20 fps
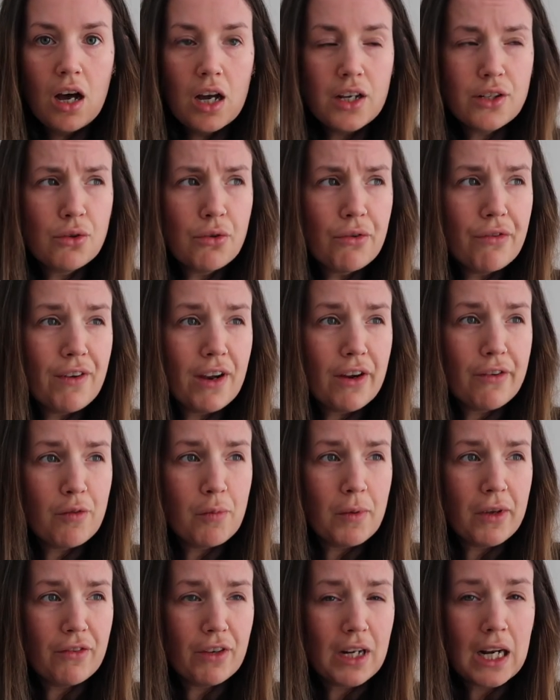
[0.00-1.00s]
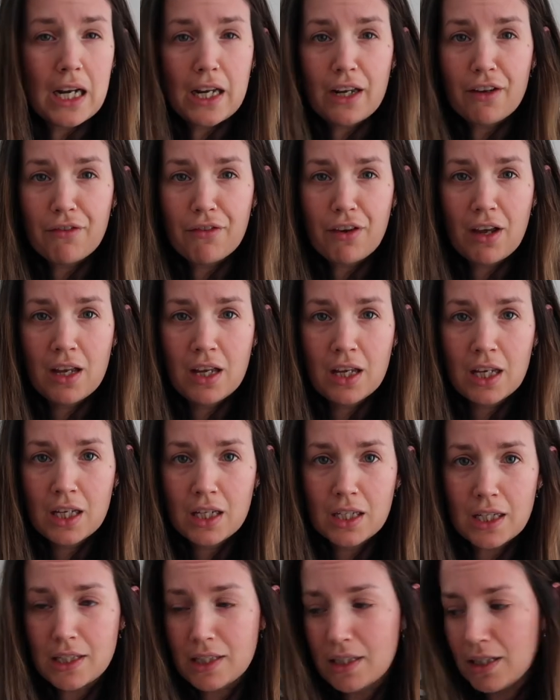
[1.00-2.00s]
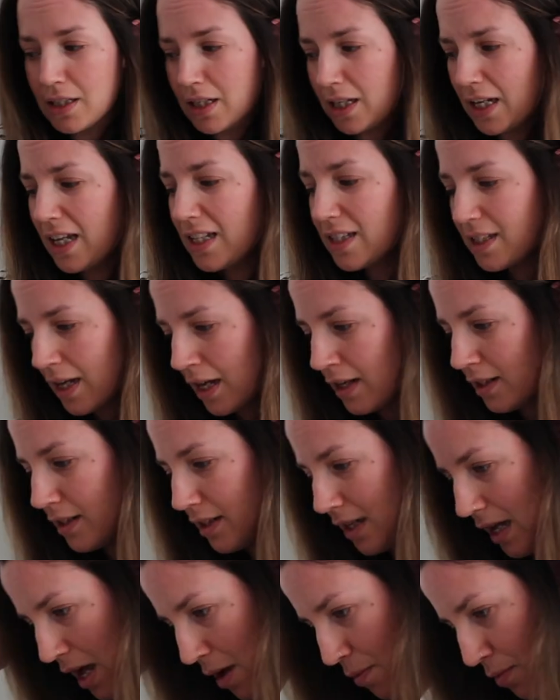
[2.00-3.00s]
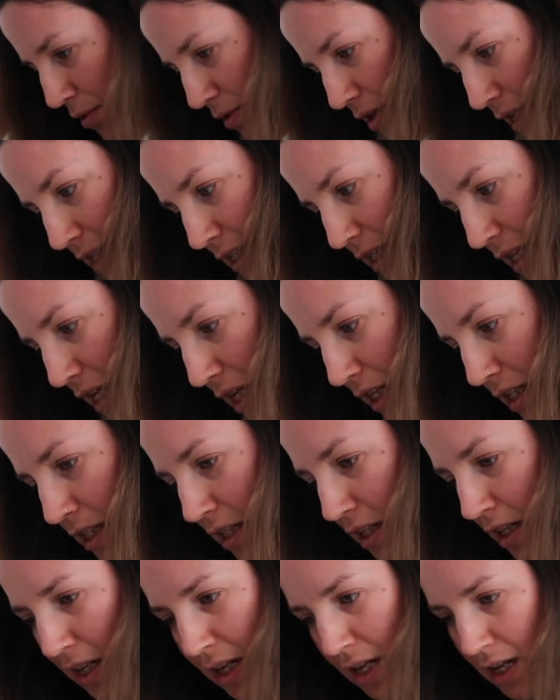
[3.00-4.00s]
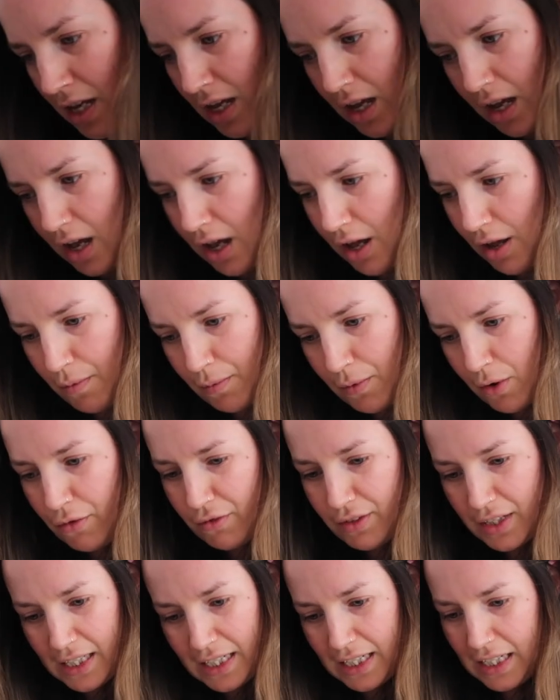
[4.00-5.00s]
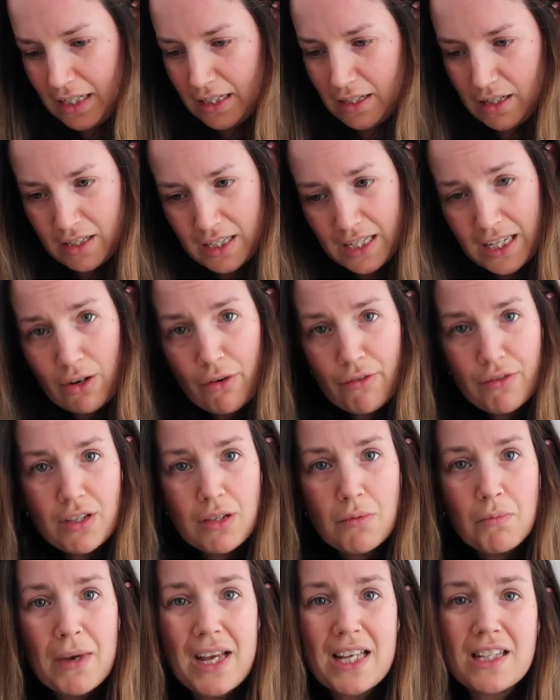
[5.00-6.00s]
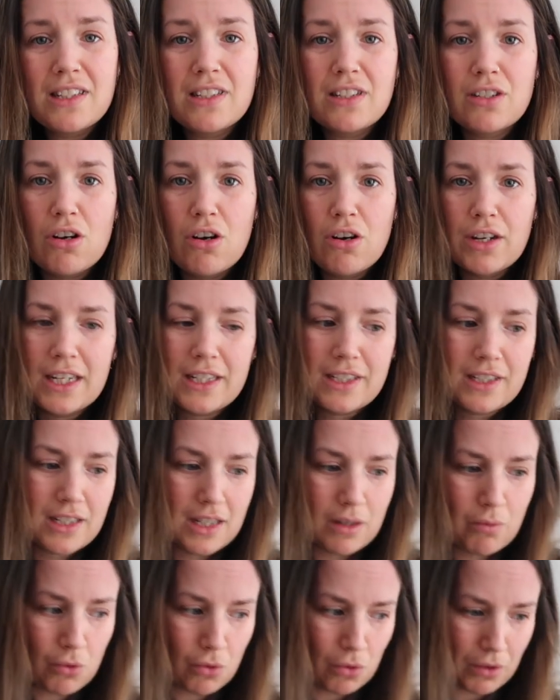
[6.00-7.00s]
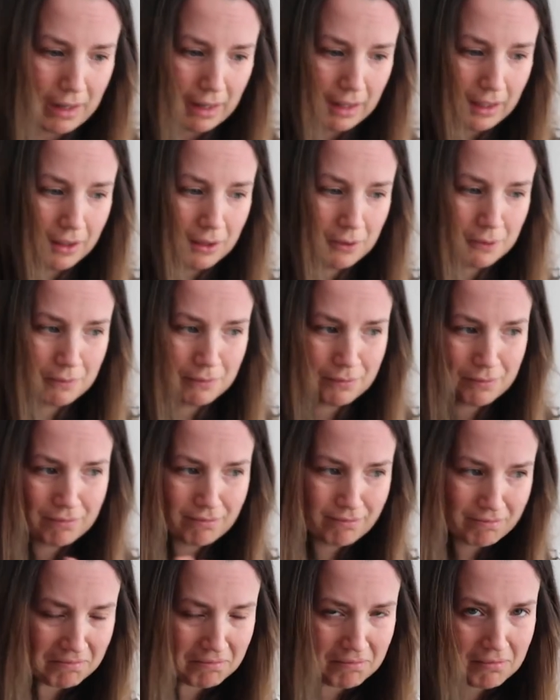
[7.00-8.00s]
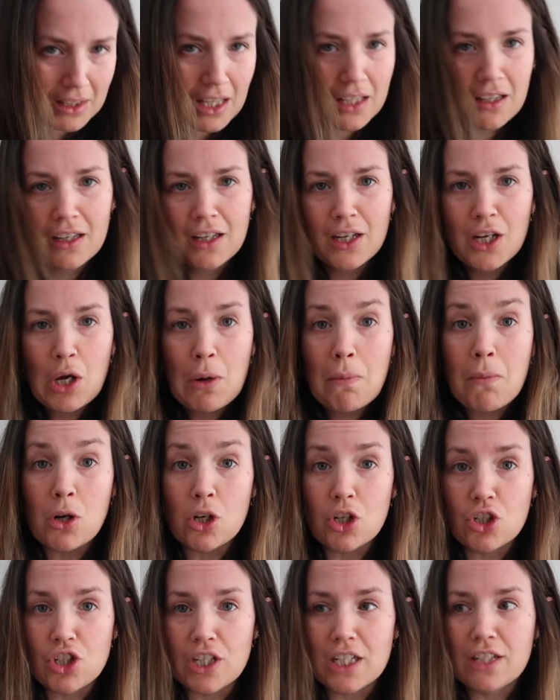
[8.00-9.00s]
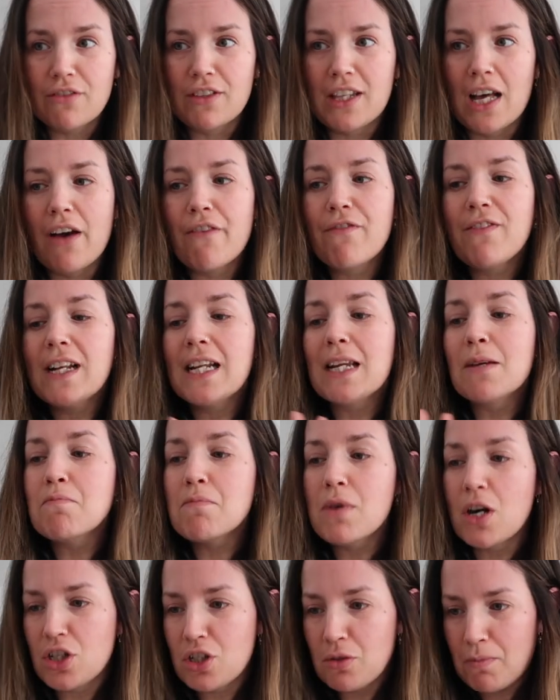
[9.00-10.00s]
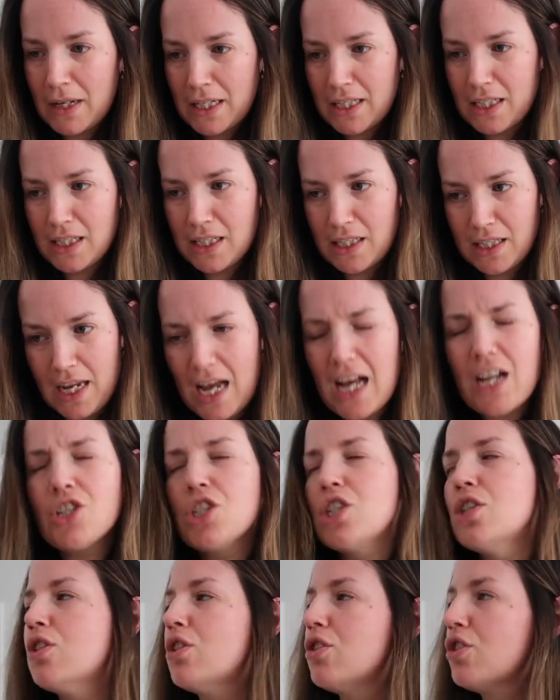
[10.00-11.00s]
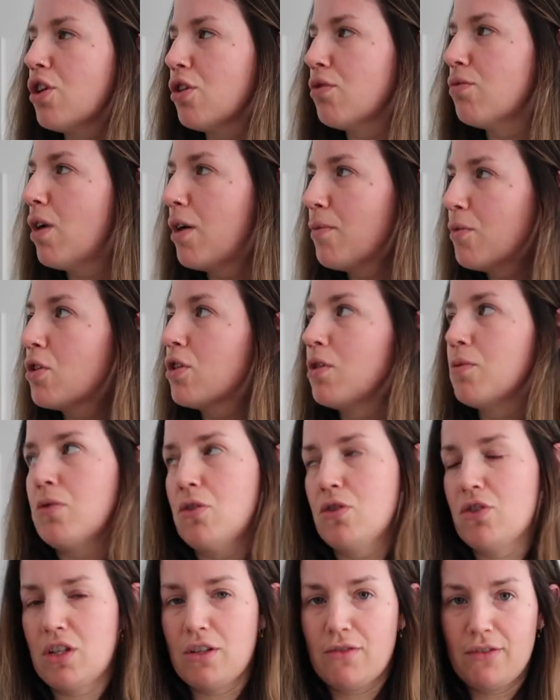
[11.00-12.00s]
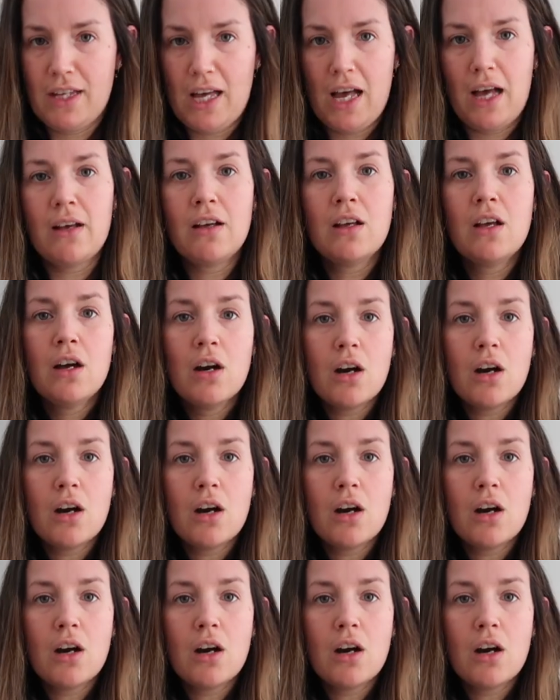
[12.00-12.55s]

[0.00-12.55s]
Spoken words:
I sort of fell off a bit of a cliff yesterday, as tends to happen these days. Obviously, didn't get off to the best start yesterday morning. Apologies for that. Feeling much better today. Actually, no, I'm not going to apologise for that.